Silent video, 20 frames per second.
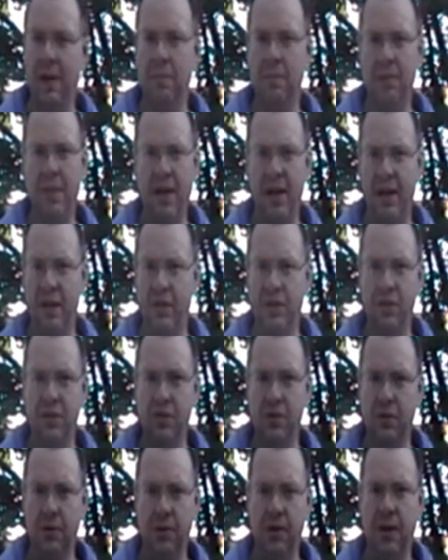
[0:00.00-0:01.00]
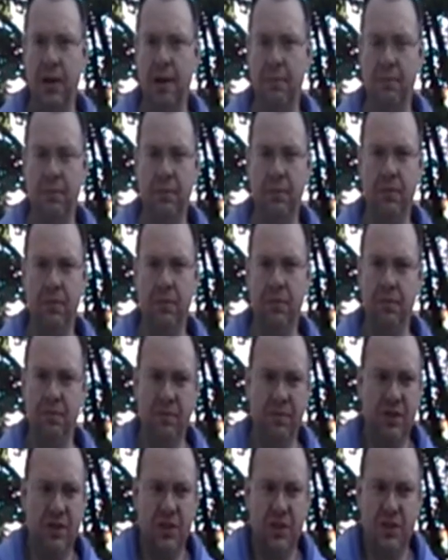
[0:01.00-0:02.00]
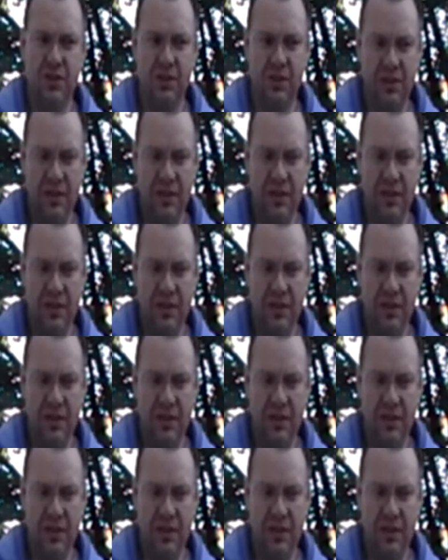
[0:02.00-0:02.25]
I'm not used to it. I just